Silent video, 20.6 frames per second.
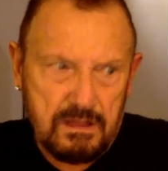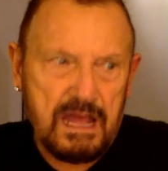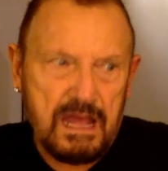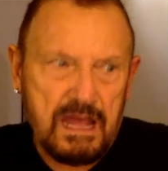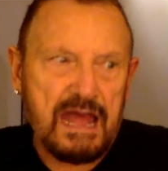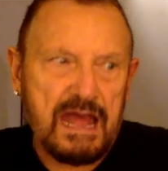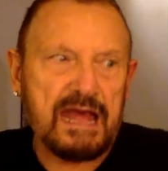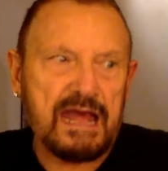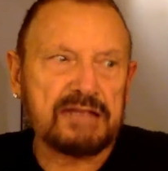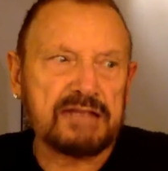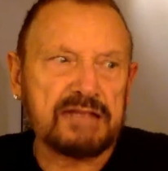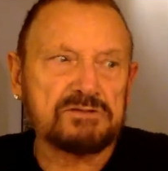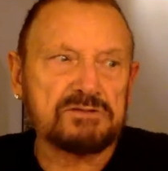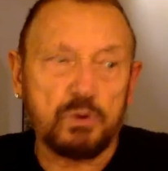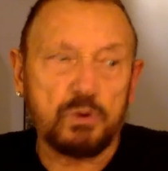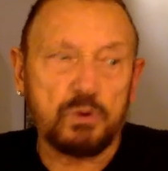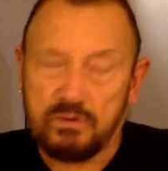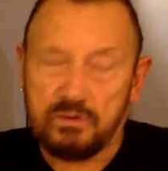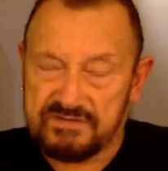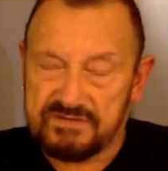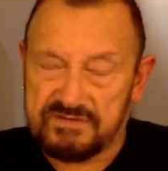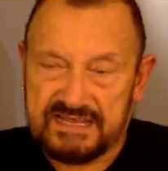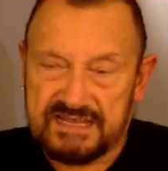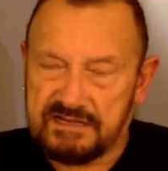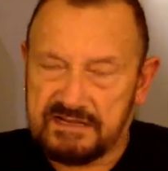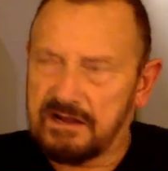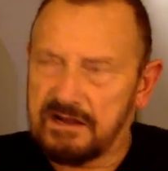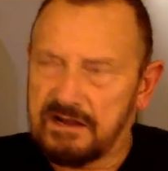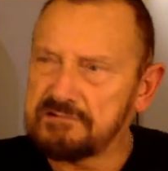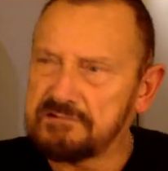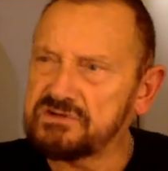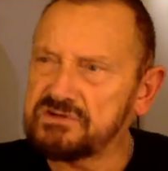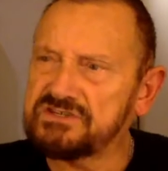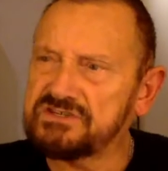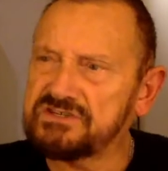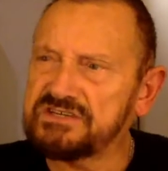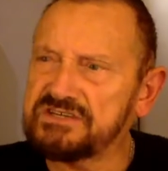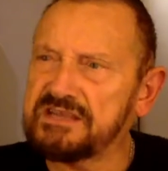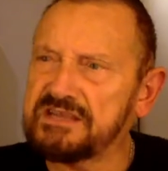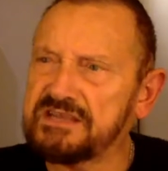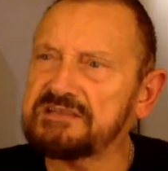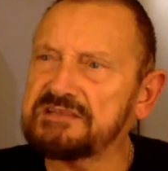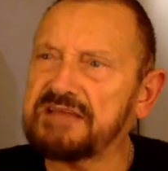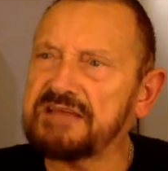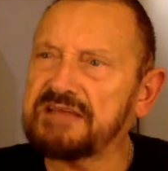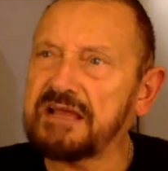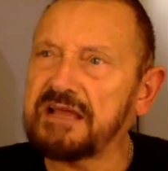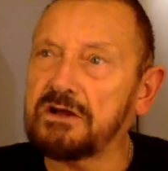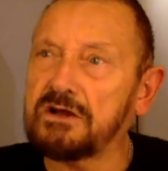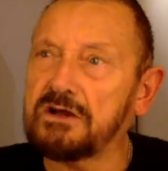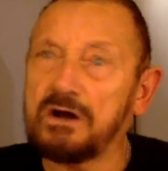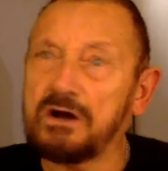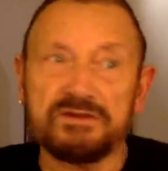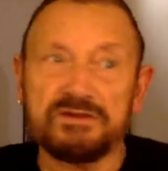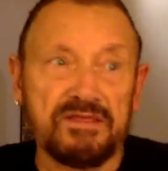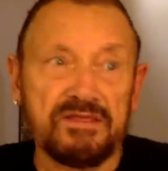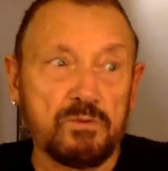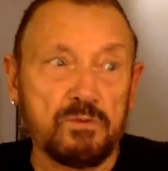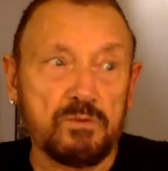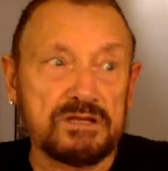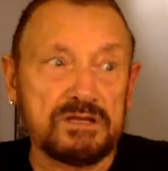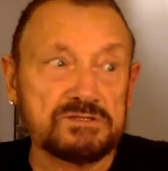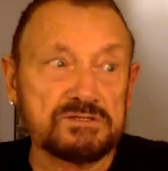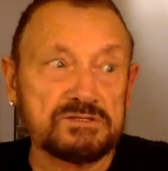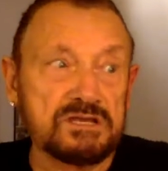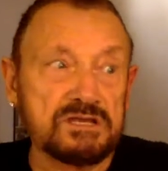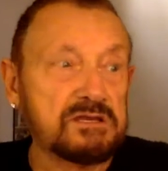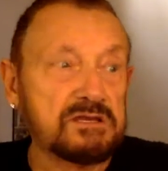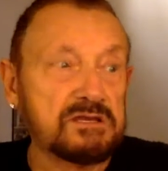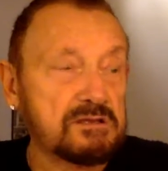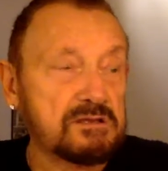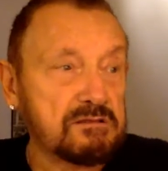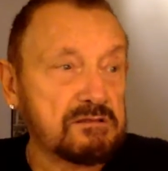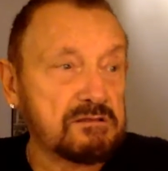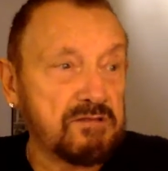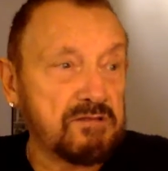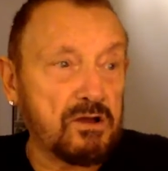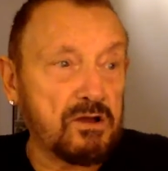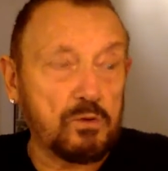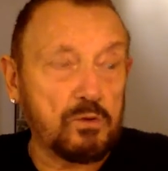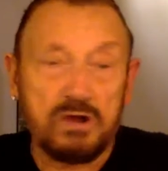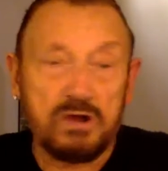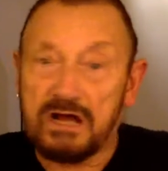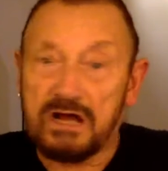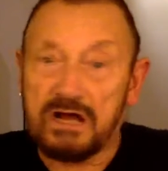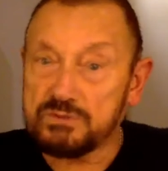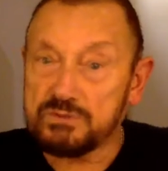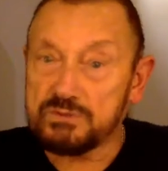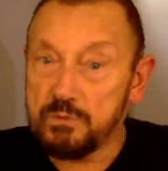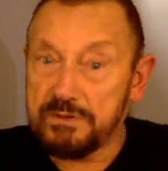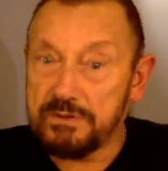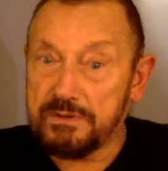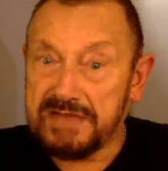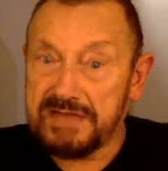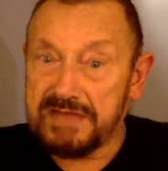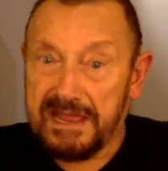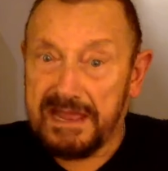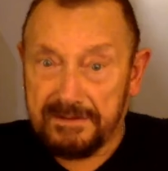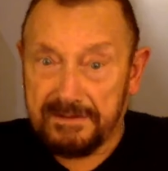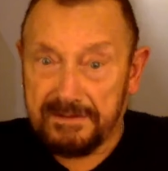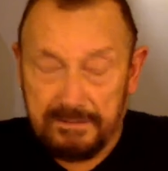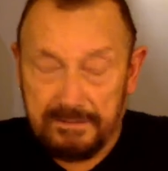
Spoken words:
And all of us had cartridges in it, thank God, otherwise the whole cast would be dead.